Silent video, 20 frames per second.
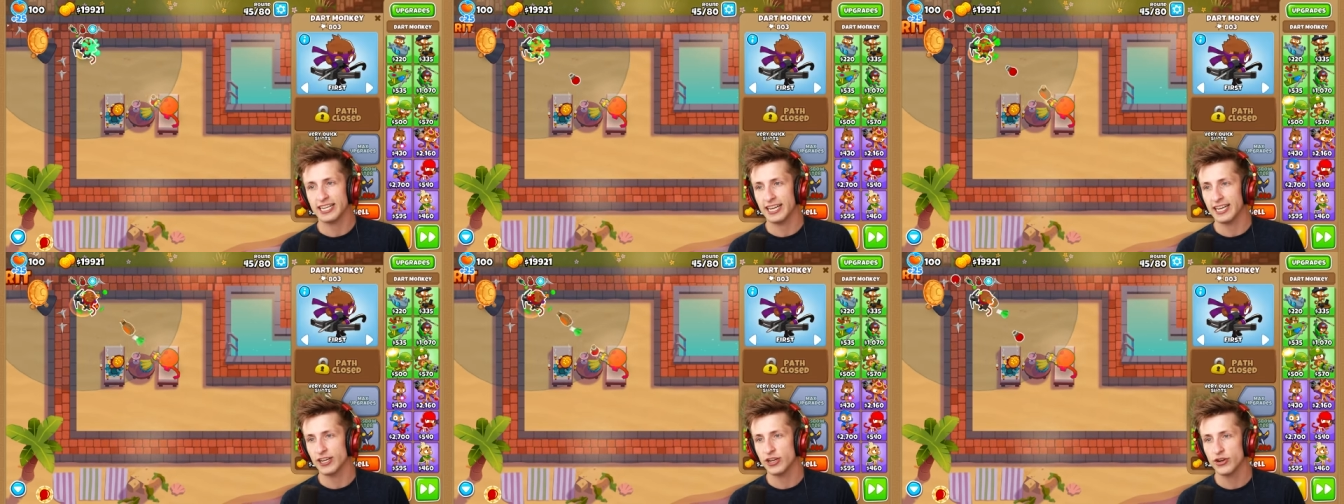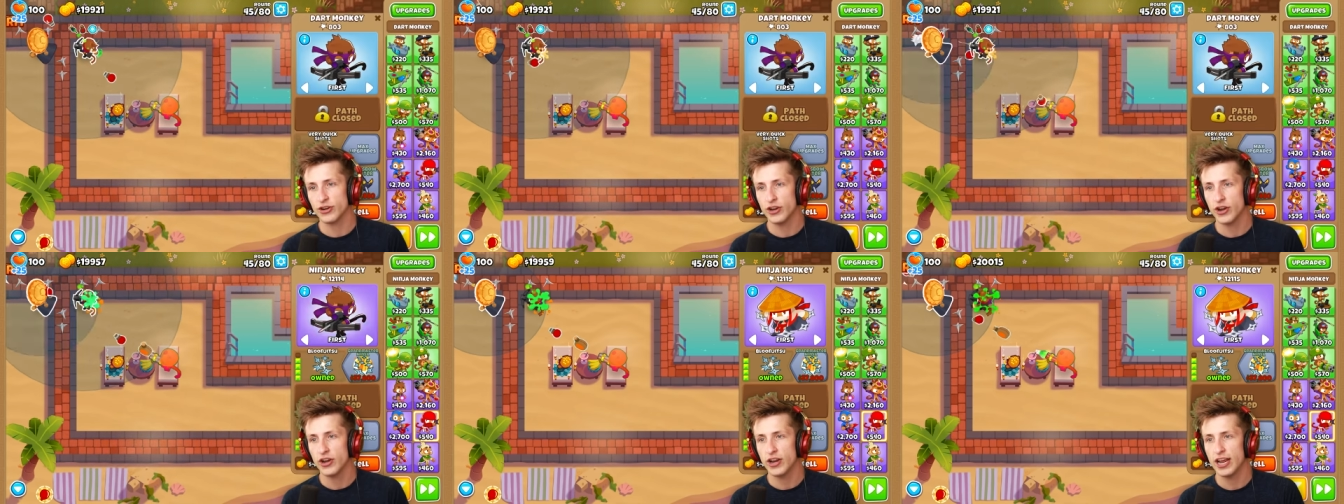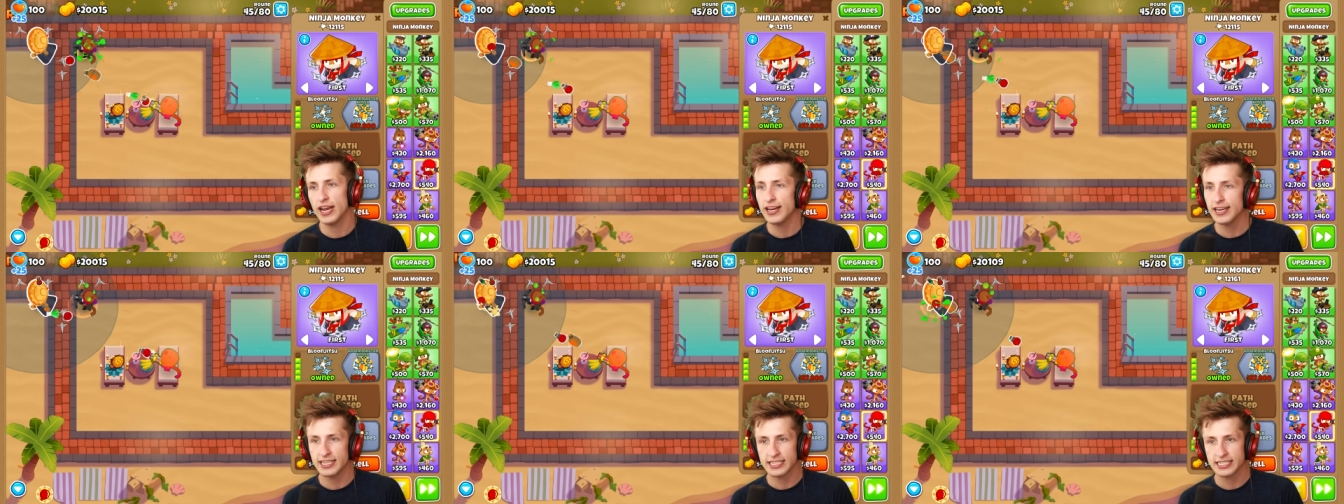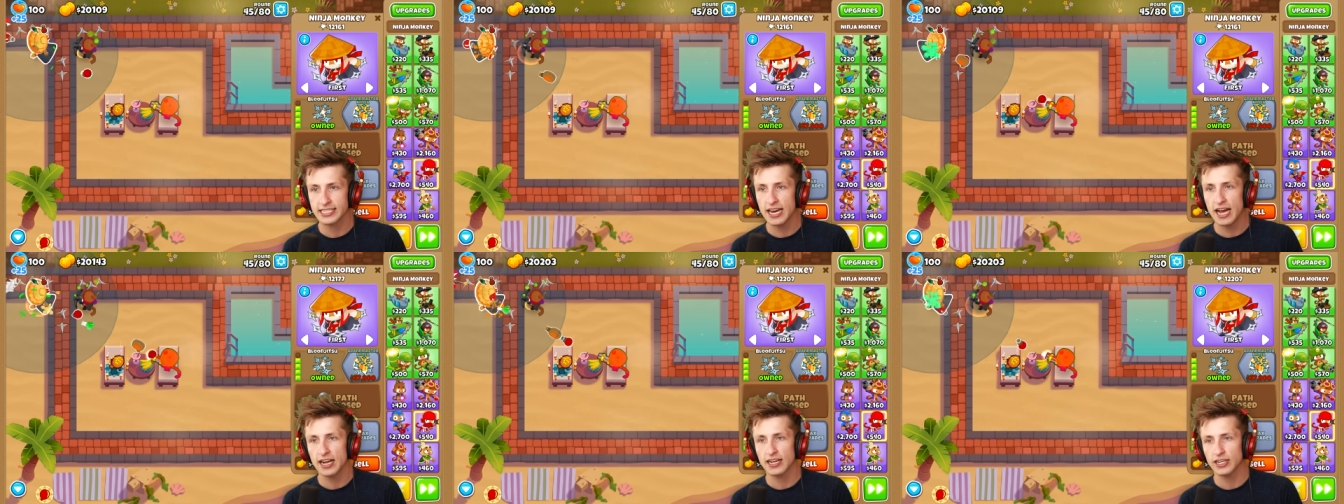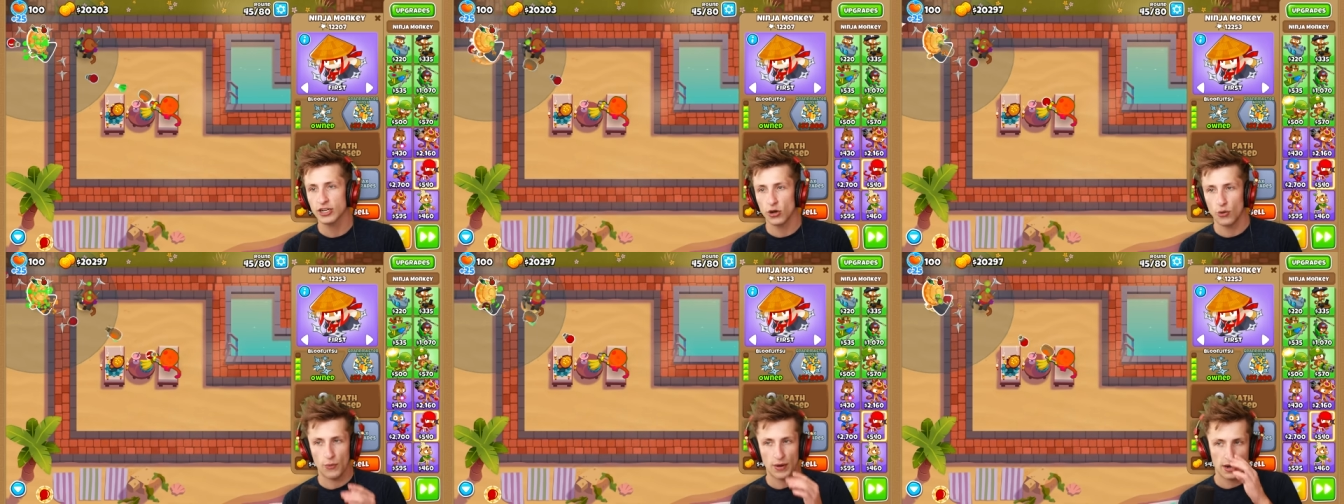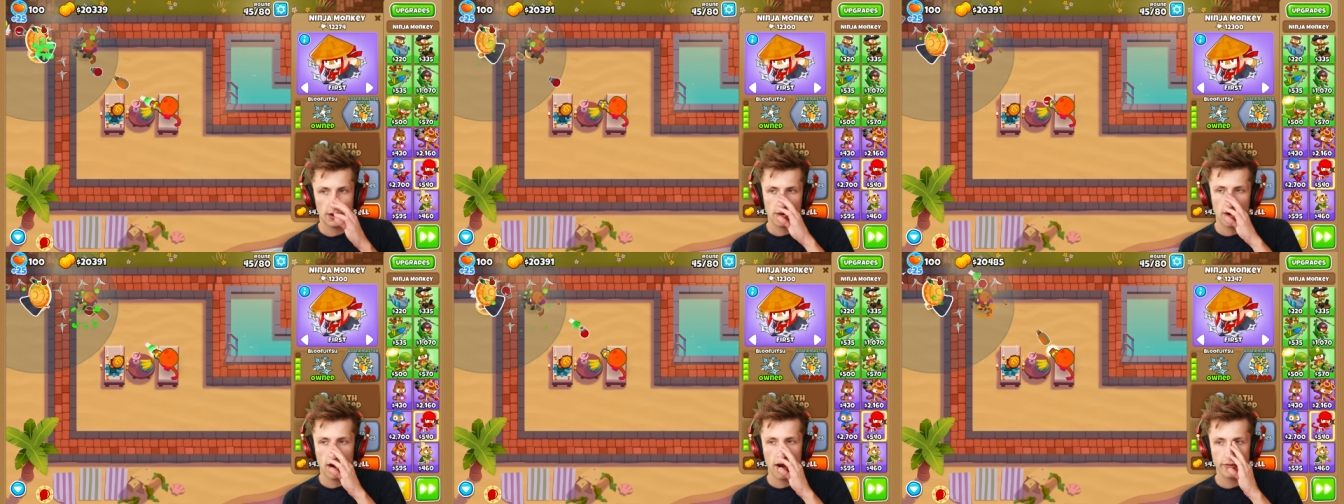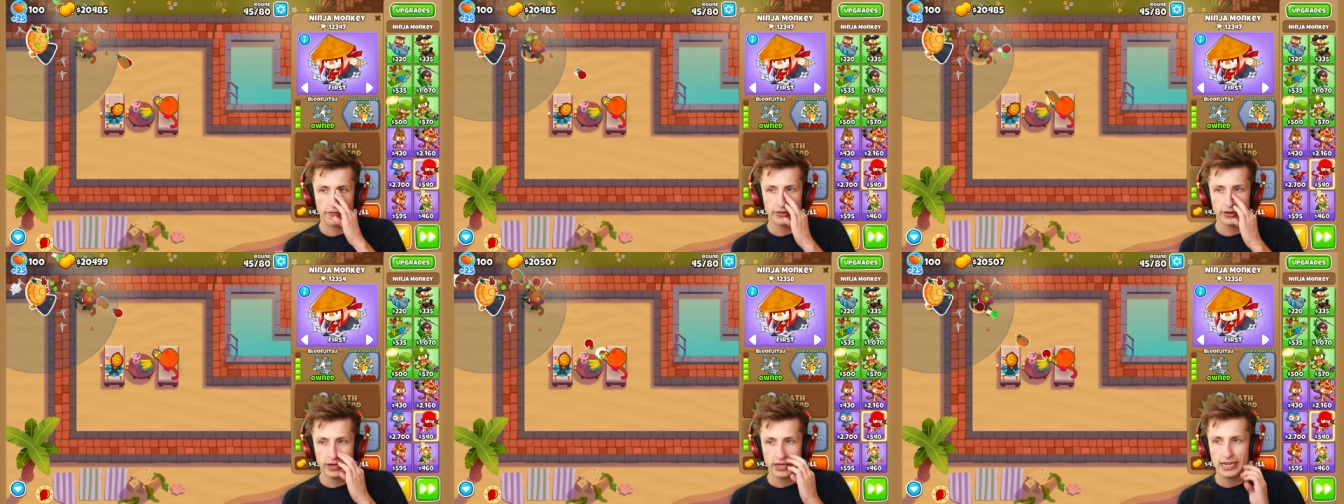Like you're, it's not going to wear
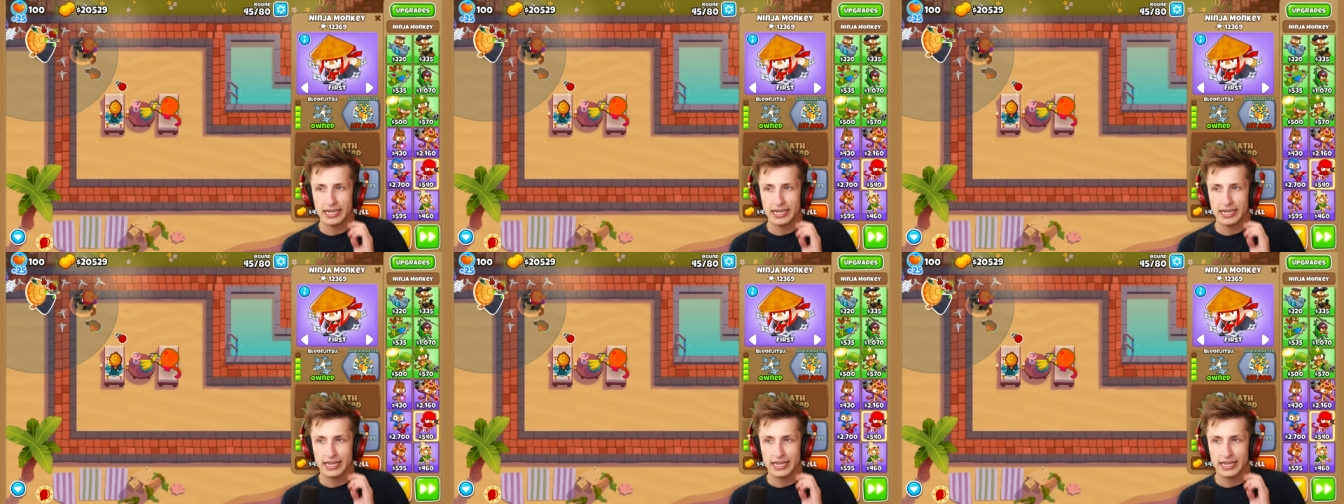off.